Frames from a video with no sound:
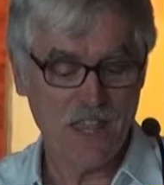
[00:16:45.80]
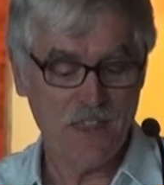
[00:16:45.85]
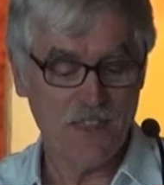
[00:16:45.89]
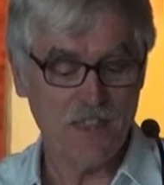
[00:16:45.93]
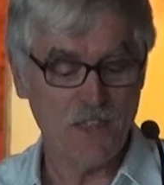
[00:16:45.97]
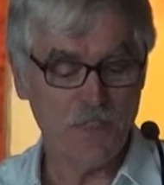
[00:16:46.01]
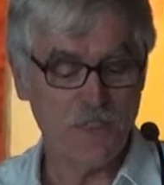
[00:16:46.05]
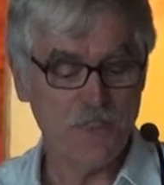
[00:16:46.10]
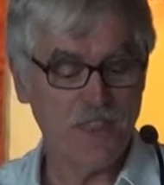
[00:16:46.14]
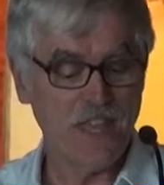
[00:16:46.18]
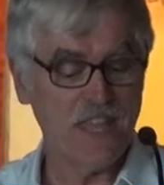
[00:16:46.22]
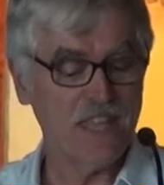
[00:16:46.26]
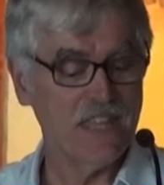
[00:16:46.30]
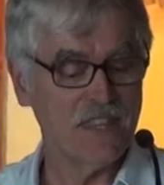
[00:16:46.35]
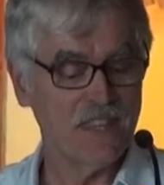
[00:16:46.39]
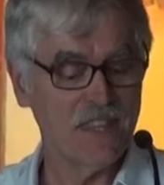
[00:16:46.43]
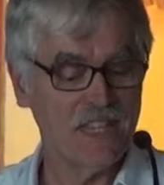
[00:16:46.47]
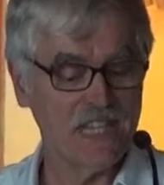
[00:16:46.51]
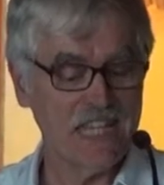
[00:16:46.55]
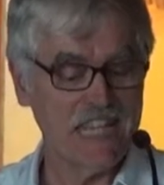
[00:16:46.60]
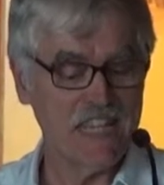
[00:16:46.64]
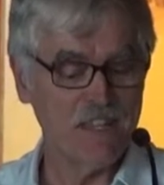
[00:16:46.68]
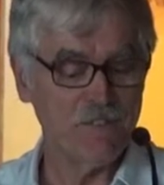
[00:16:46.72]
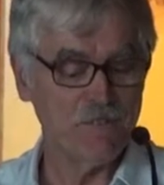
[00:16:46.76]
The thing
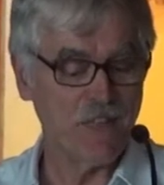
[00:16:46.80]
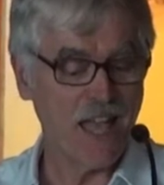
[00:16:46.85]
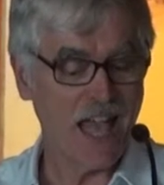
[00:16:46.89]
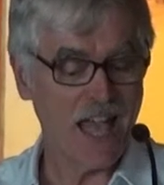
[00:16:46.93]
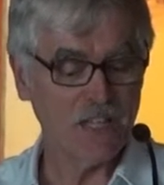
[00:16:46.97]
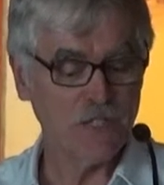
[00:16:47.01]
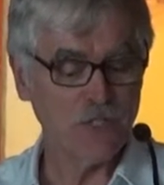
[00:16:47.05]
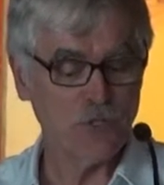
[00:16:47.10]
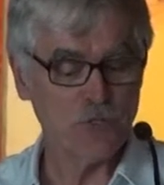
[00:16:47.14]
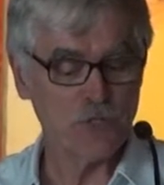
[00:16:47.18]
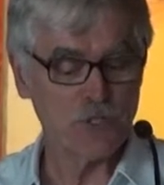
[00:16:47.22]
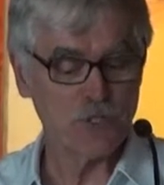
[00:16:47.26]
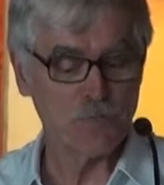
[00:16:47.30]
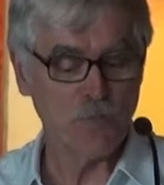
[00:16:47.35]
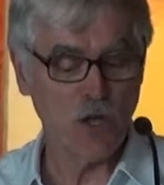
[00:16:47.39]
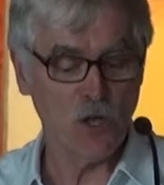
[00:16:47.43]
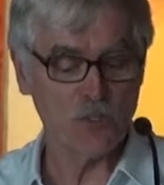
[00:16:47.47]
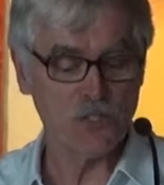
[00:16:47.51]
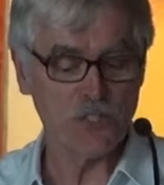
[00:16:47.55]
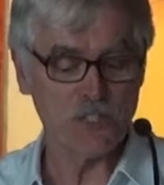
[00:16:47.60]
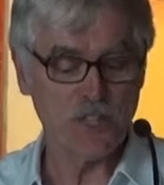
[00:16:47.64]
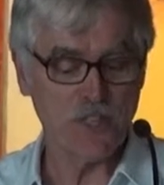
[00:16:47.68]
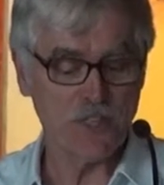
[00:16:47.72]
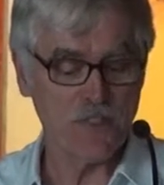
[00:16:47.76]
that he values
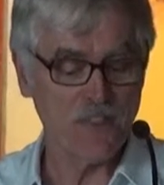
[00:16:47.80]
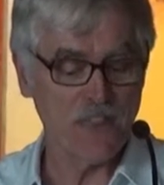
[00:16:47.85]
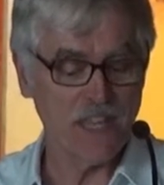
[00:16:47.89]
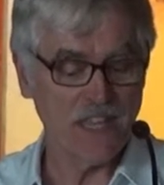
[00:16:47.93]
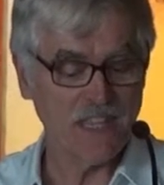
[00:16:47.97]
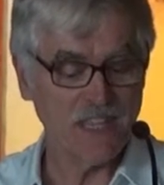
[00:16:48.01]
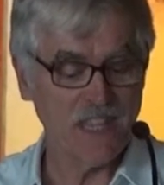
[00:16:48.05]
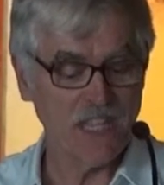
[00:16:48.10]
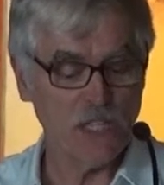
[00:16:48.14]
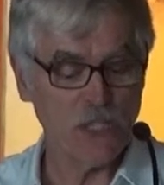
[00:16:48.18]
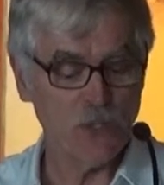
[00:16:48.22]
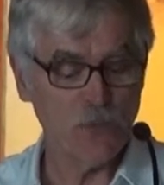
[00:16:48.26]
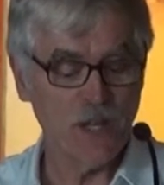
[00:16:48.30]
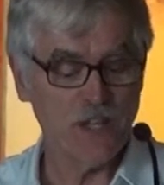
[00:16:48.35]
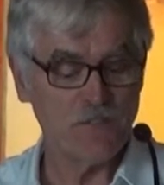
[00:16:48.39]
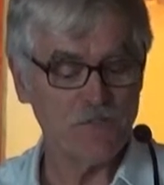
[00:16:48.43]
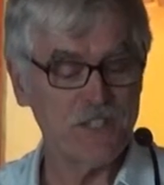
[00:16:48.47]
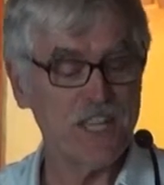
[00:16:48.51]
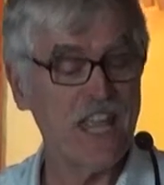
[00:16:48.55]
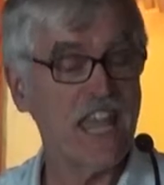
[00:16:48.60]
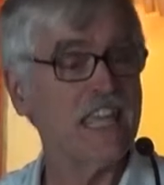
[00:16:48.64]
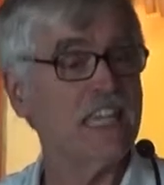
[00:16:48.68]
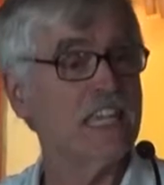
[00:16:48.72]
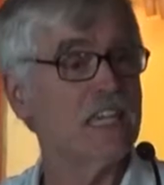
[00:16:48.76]
most, the thing that you
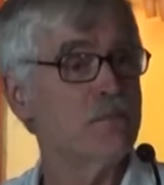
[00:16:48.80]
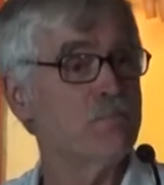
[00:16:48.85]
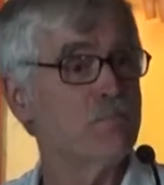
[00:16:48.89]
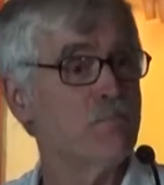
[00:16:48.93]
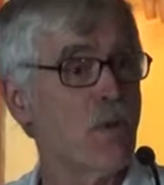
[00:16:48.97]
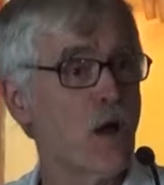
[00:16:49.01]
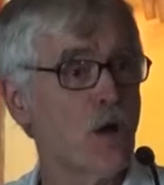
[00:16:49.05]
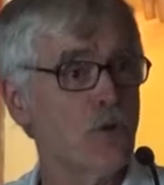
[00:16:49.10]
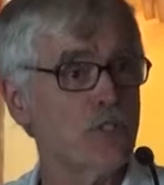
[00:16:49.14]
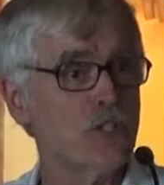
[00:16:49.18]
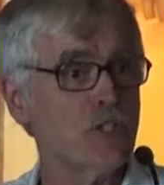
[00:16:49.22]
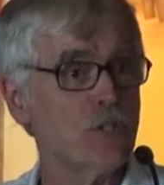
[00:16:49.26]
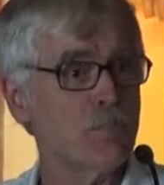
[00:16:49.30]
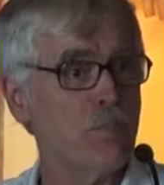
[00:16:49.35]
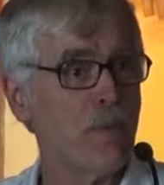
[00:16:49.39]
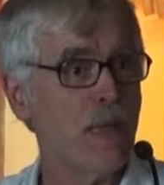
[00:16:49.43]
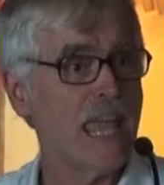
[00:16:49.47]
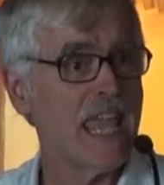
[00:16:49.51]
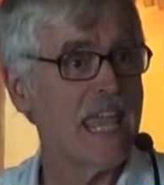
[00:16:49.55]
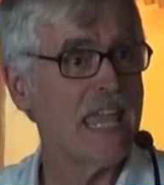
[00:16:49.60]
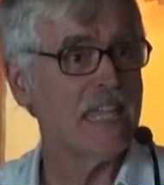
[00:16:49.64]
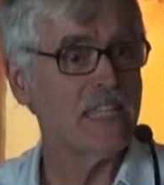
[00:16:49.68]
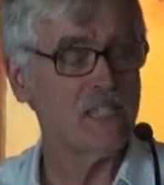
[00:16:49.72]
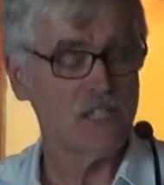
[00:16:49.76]
have taken most
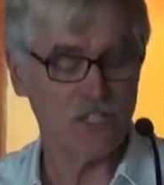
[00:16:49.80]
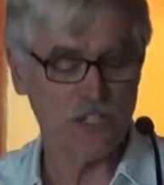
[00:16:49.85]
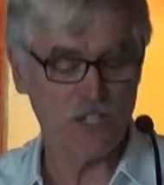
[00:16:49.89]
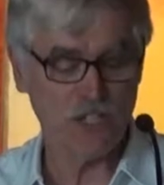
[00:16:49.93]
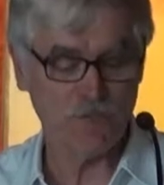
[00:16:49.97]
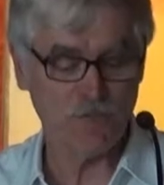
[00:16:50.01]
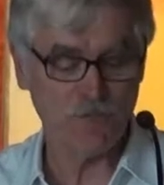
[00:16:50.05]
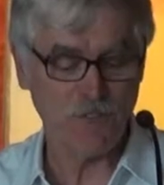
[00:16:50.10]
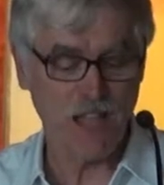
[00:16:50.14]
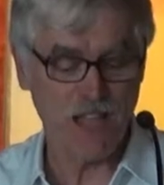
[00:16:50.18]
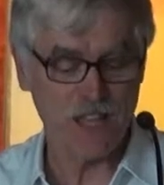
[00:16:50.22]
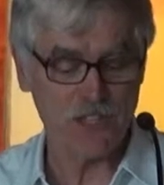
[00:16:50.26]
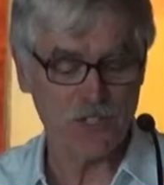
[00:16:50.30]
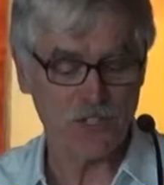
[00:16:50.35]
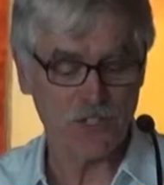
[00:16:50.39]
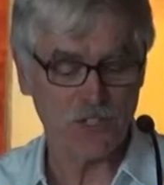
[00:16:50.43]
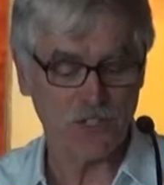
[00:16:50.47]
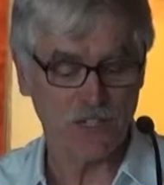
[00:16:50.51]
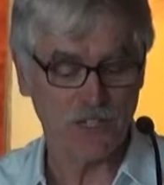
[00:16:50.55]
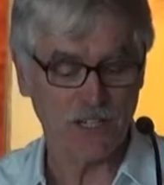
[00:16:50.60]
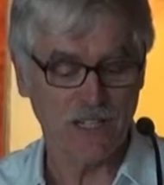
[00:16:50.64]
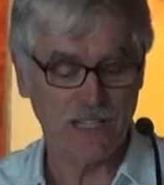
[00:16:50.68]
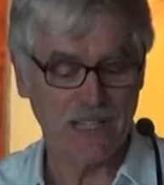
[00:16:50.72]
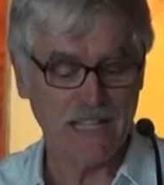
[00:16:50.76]
pains to
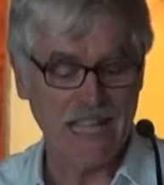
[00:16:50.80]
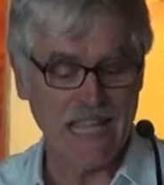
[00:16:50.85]
foster.